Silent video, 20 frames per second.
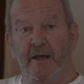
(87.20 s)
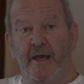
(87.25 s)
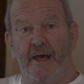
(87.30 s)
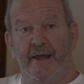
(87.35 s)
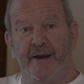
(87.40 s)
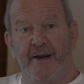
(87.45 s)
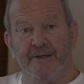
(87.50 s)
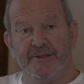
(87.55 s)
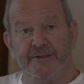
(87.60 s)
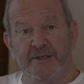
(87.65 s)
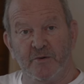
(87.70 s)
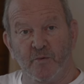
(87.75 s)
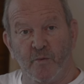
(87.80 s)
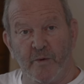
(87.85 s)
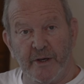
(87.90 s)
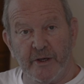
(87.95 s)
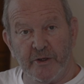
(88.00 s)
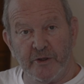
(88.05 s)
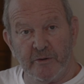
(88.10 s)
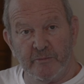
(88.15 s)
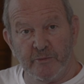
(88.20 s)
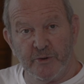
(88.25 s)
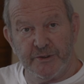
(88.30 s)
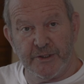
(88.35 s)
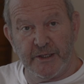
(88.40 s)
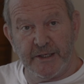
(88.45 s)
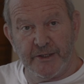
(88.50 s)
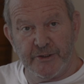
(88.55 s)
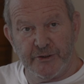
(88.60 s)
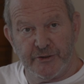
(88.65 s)
And I said, where are your
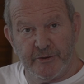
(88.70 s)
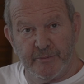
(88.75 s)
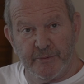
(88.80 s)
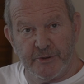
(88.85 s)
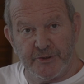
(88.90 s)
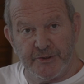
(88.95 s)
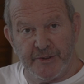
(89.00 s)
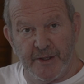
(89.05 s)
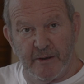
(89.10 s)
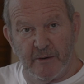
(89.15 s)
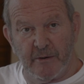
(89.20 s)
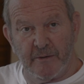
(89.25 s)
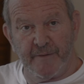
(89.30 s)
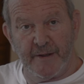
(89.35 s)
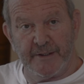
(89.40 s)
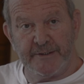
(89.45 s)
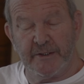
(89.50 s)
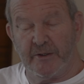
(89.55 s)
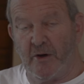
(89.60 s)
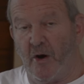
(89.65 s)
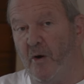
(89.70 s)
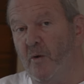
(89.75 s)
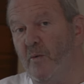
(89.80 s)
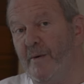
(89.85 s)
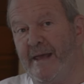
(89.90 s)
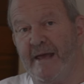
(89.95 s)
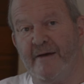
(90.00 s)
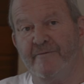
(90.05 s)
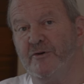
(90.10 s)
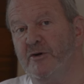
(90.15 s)
music instruments though? And they said, oh,
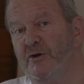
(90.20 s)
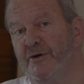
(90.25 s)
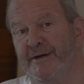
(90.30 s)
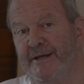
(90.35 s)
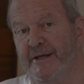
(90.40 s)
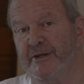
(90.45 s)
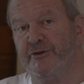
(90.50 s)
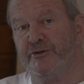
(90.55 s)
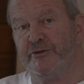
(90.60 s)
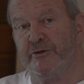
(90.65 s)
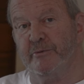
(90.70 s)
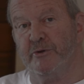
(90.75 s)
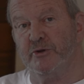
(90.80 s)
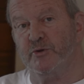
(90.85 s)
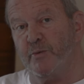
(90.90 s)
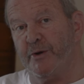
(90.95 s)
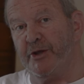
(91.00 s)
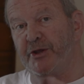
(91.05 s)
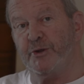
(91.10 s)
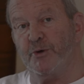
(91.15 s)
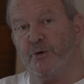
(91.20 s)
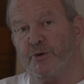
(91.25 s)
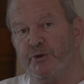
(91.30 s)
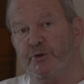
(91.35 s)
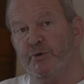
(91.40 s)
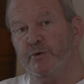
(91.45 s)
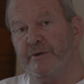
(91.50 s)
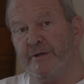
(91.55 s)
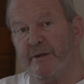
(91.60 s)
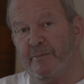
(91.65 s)
we haven't got any instruments. We thought
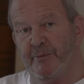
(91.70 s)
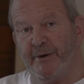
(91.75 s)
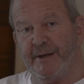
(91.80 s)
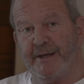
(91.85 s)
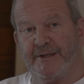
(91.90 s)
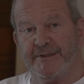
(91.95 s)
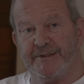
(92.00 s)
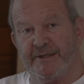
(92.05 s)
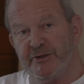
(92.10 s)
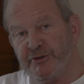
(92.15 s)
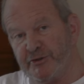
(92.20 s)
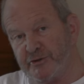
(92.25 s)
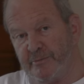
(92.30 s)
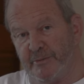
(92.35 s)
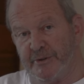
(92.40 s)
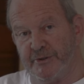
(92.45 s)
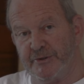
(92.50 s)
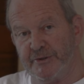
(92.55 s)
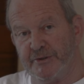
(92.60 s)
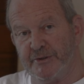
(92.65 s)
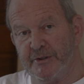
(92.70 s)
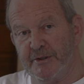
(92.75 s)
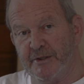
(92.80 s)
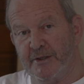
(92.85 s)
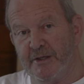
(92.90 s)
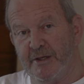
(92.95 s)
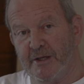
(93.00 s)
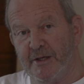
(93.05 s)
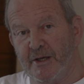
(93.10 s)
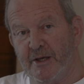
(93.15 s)
you were going to bring us instruments.
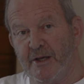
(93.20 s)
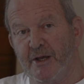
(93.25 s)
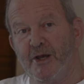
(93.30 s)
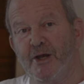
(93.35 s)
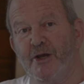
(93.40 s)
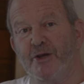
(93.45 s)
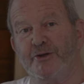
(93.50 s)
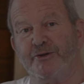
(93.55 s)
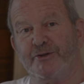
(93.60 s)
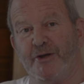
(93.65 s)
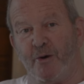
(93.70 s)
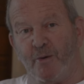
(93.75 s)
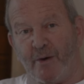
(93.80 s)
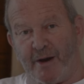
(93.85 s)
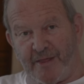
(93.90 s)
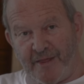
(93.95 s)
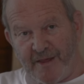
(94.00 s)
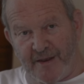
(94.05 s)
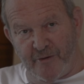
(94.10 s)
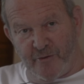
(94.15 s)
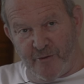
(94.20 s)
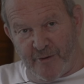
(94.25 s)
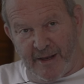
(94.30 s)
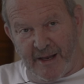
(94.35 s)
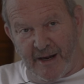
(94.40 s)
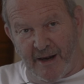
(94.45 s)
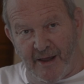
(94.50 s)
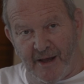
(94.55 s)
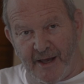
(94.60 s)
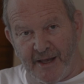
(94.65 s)
So I then
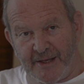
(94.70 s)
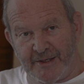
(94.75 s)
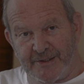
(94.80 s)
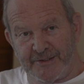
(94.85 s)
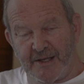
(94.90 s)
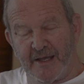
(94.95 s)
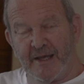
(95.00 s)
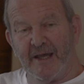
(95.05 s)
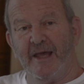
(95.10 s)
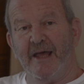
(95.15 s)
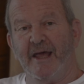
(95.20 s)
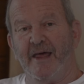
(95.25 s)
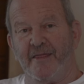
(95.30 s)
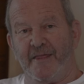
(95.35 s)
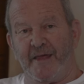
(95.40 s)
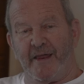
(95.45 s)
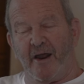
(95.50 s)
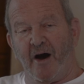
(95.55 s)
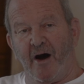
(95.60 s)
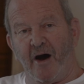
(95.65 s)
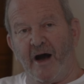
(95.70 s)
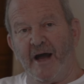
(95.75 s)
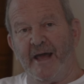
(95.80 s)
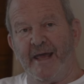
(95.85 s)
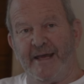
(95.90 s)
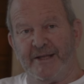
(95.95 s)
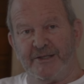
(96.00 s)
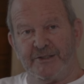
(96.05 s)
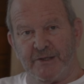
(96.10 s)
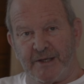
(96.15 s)
realized that I
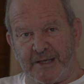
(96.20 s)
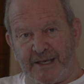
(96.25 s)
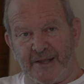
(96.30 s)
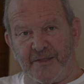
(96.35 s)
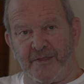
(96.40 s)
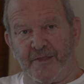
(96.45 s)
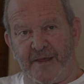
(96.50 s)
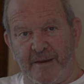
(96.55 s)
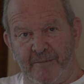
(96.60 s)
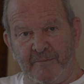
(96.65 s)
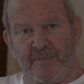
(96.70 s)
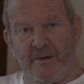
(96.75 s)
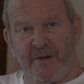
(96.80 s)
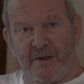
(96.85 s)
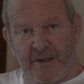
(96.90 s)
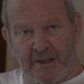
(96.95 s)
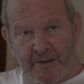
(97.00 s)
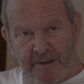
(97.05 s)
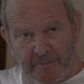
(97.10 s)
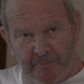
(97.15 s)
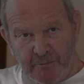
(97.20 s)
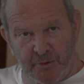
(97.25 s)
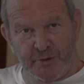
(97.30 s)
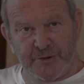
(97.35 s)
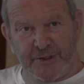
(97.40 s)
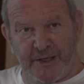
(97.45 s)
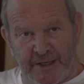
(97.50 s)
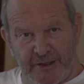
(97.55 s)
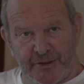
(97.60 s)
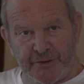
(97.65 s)
had to get them
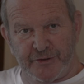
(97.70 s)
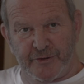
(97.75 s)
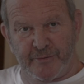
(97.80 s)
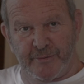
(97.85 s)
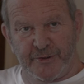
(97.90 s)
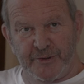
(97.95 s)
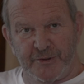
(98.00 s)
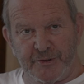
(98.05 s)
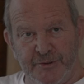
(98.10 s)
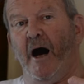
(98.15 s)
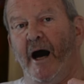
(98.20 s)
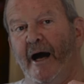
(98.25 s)
music instruments.